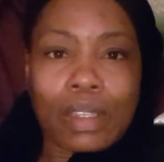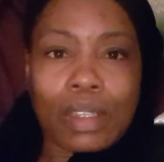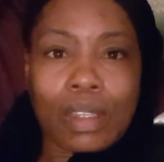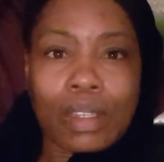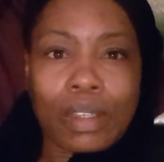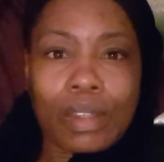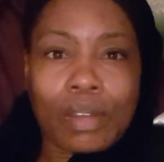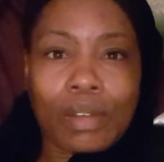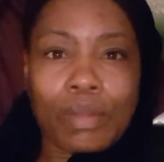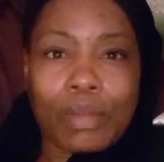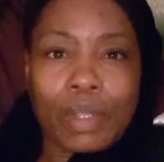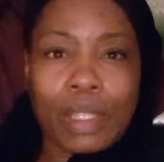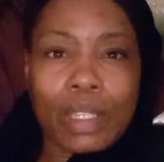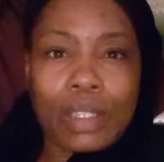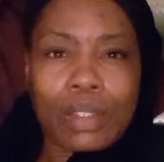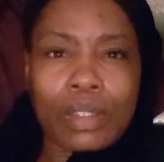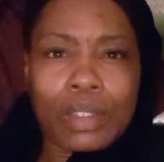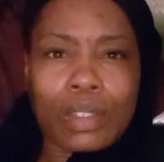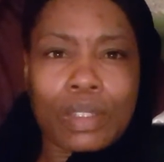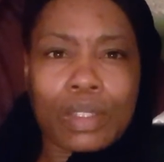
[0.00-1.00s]
you know, in
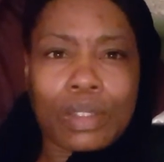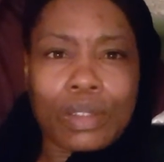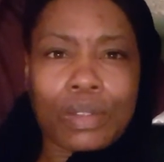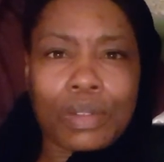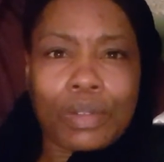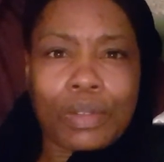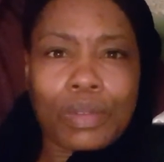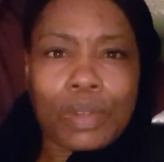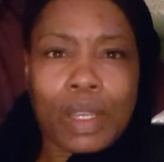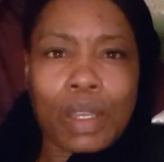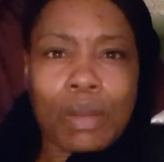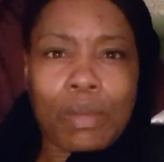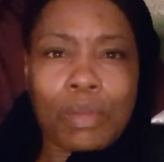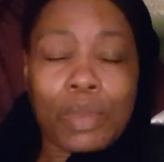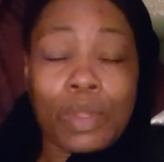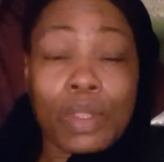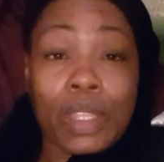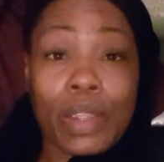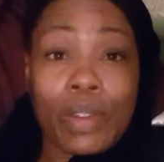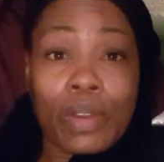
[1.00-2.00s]
relations to
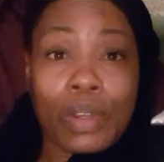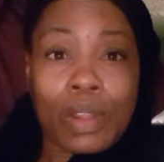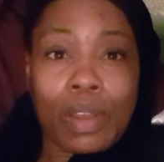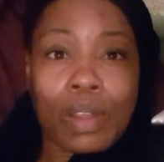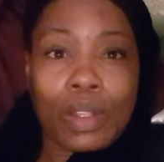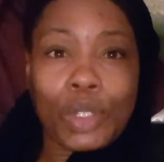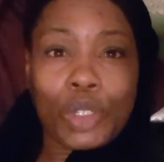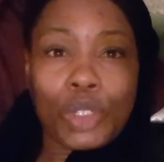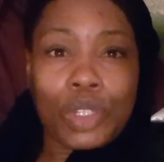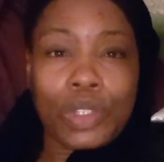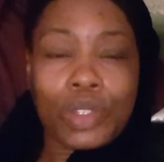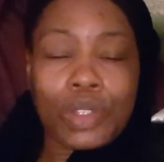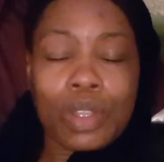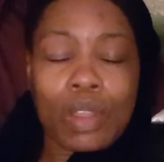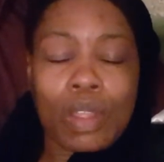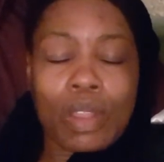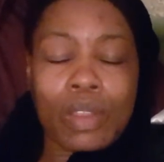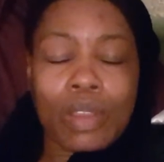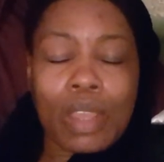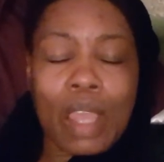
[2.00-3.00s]
their knowledge.
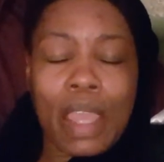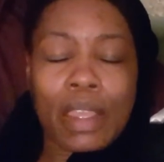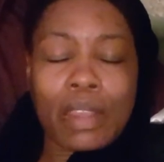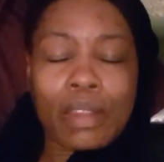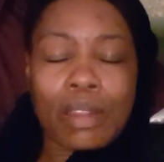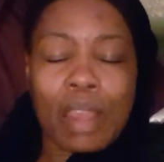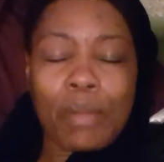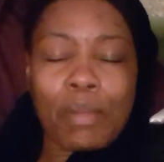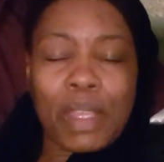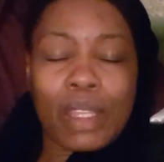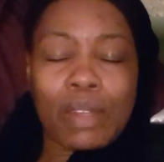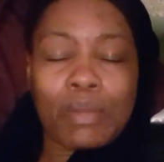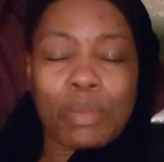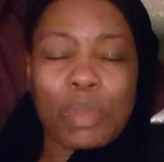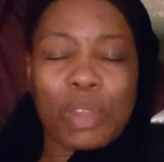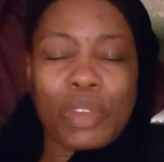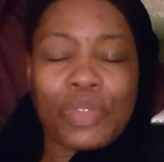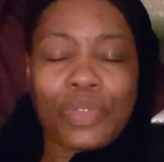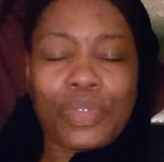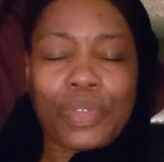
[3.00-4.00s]
Because I mean,
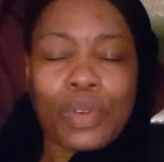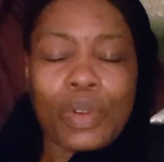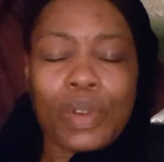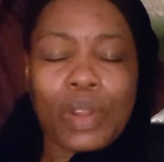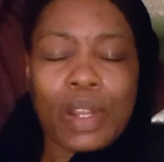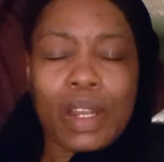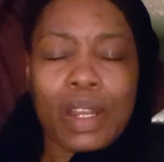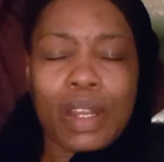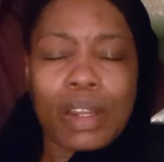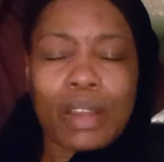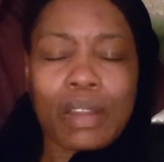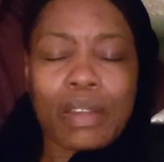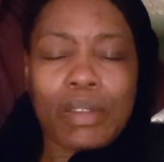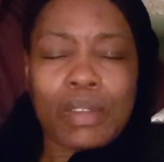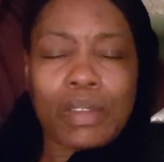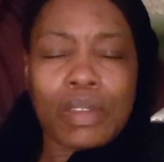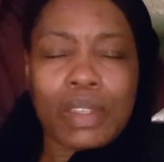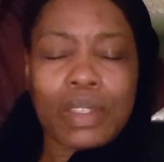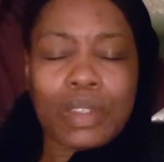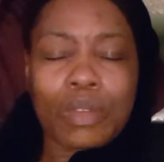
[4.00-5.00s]
before
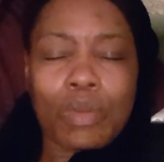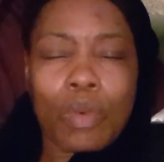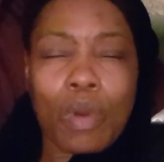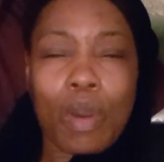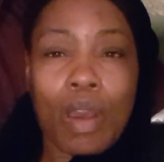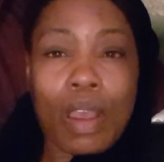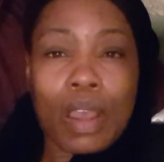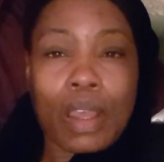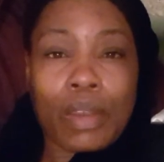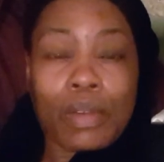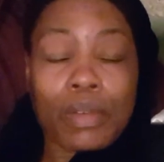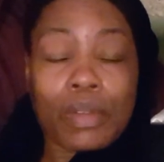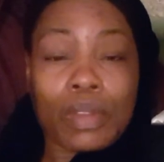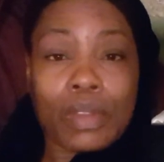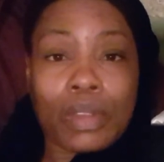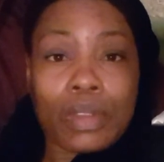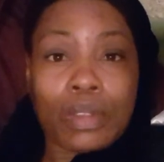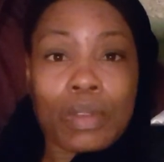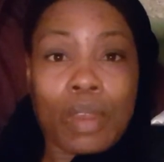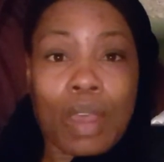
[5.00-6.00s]
this walk
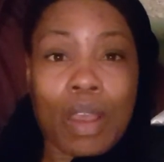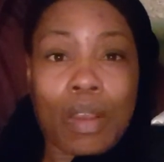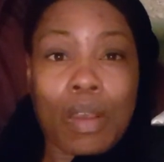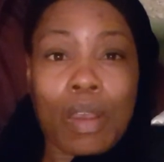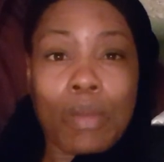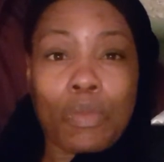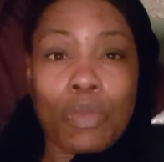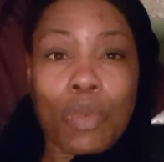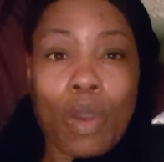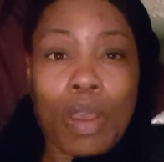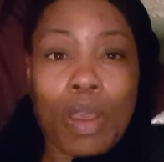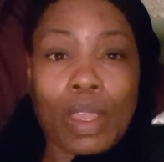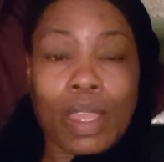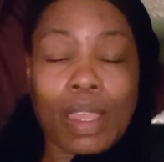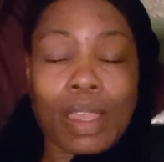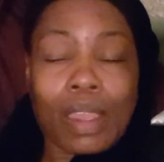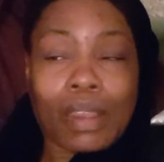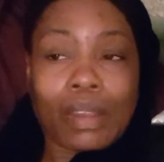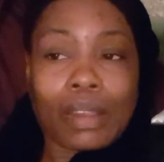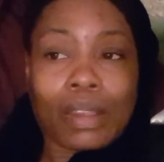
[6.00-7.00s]
I'm
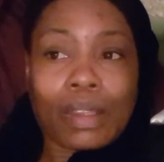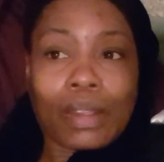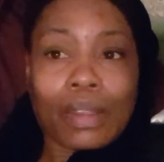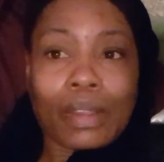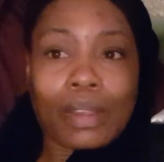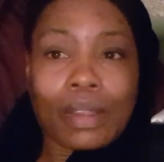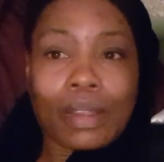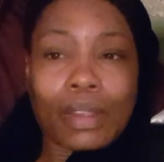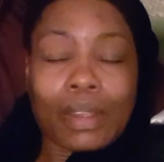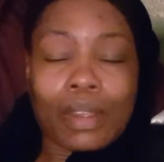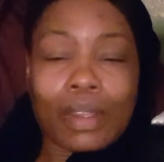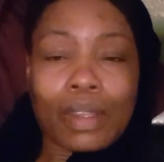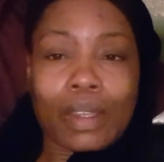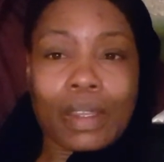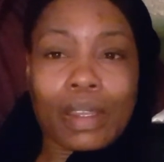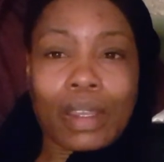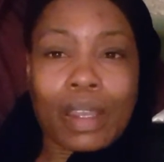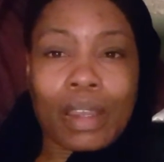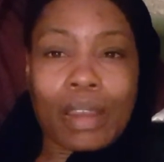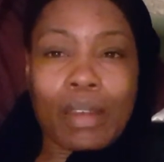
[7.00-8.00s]
walking,
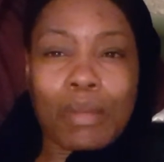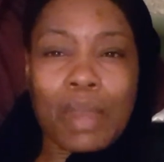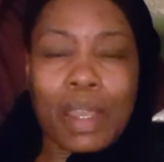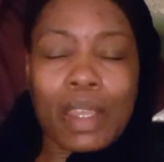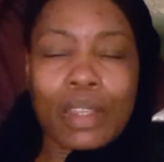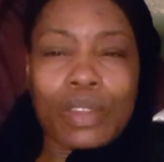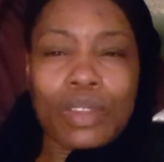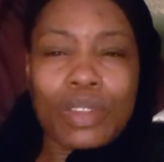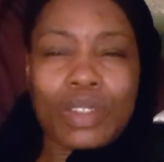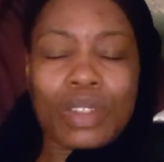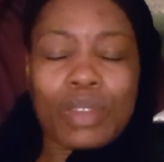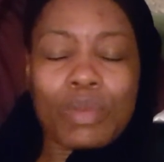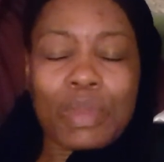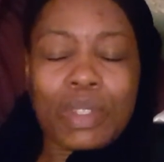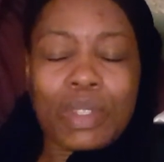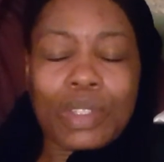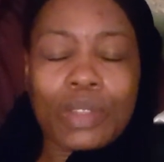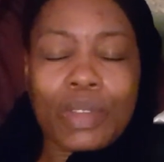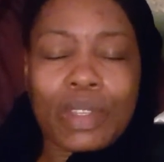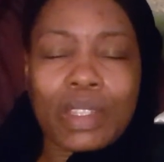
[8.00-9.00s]
I used to be
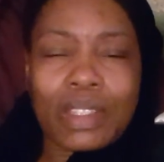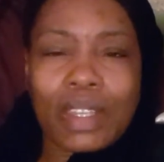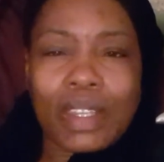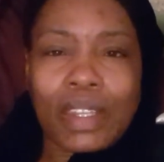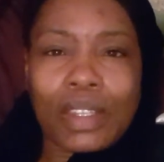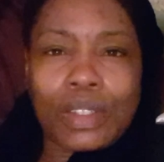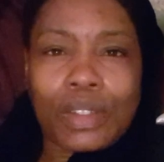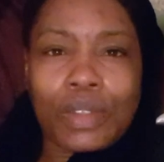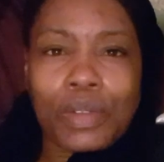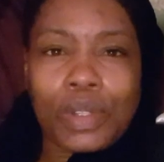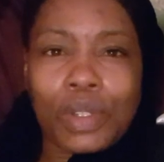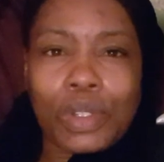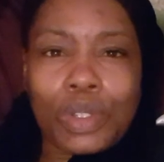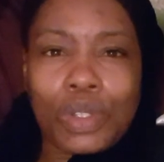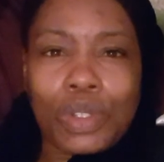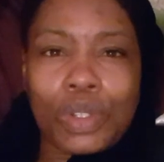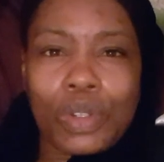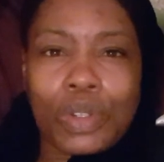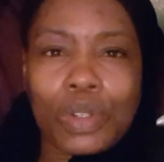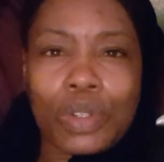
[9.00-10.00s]
so excited to go to
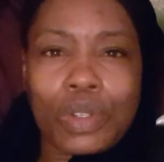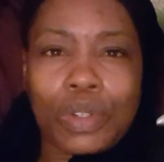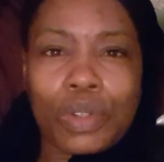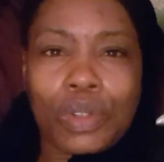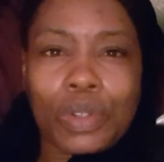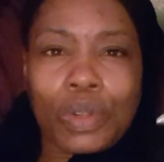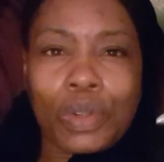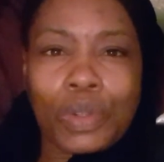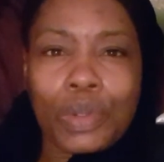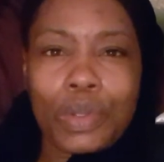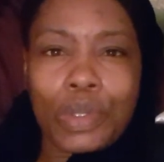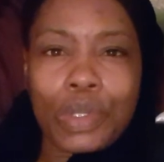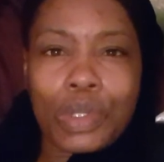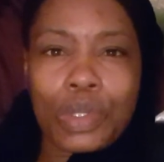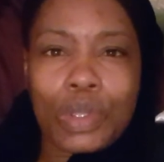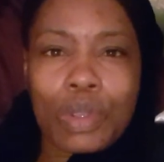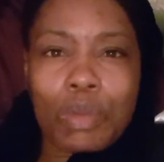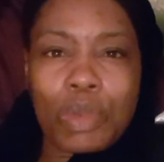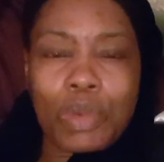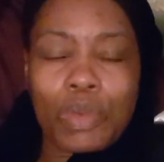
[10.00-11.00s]
church or to go to a
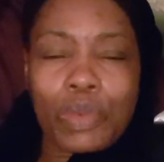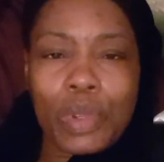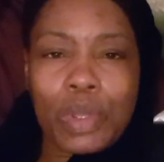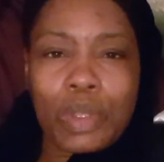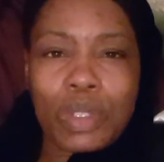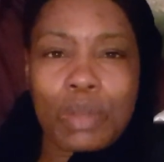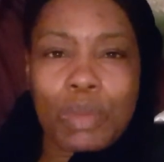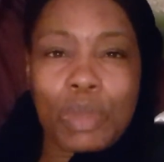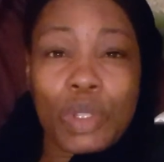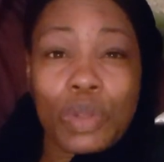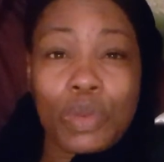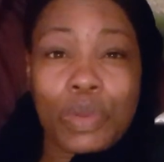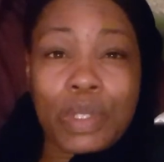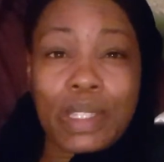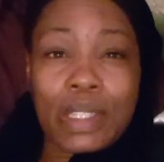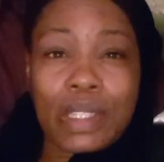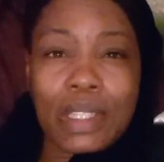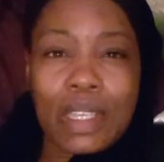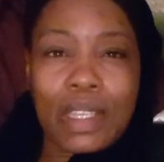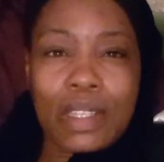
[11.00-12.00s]
sermon where someone who is
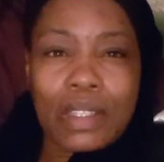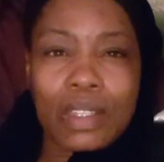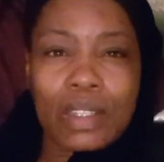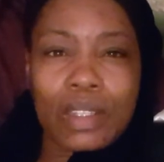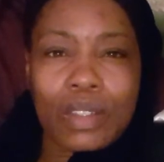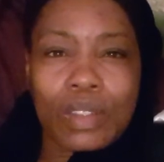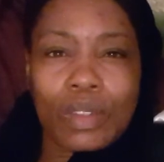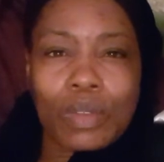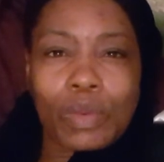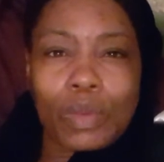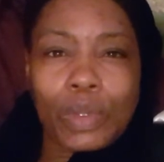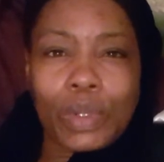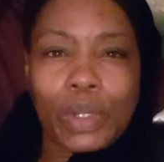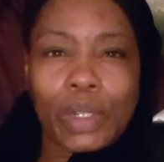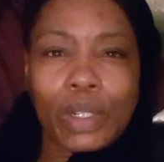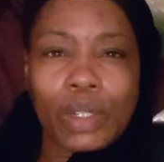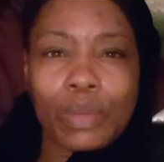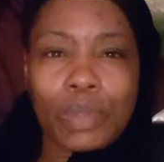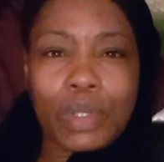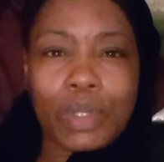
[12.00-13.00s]
seasoned in the
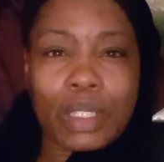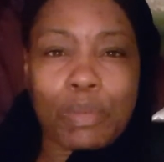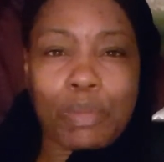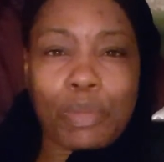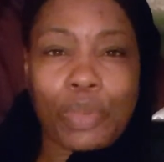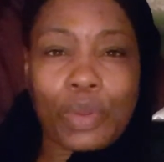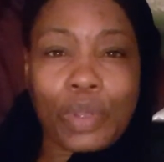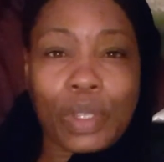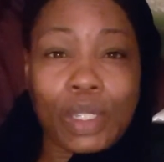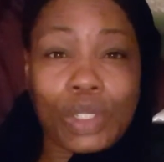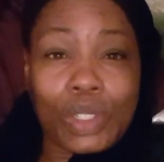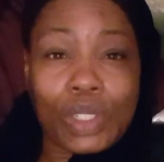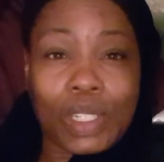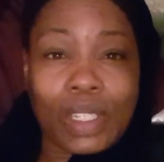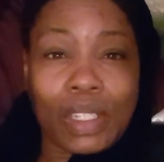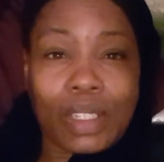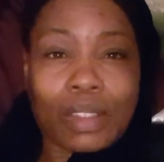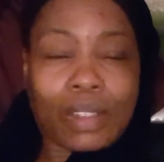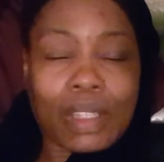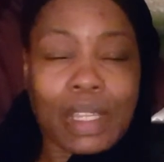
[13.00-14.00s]
Word was
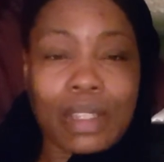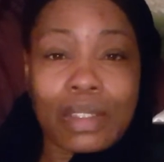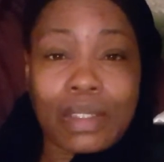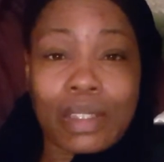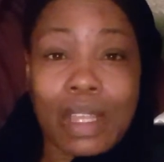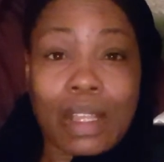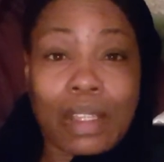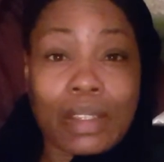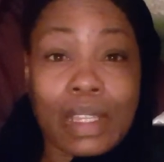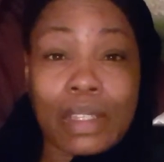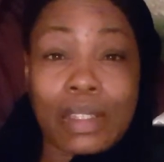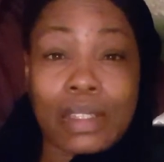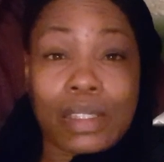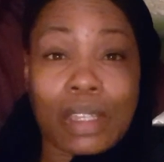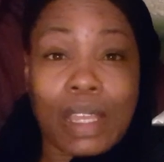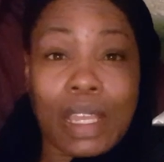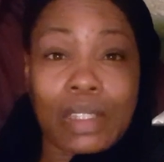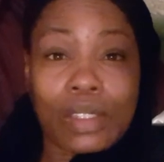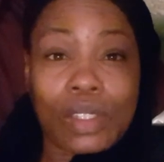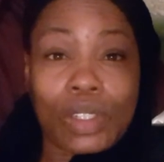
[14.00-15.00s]
preaching. That still
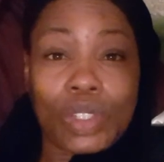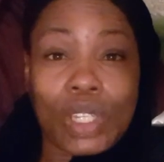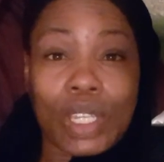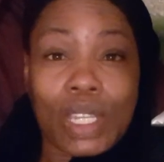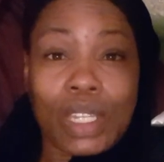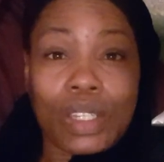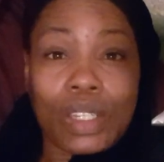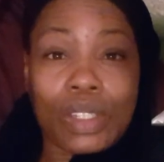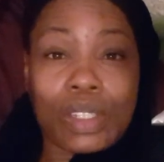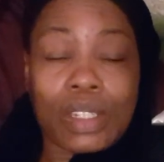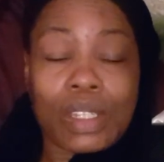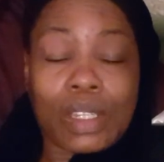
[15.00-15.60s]
hasn't changed.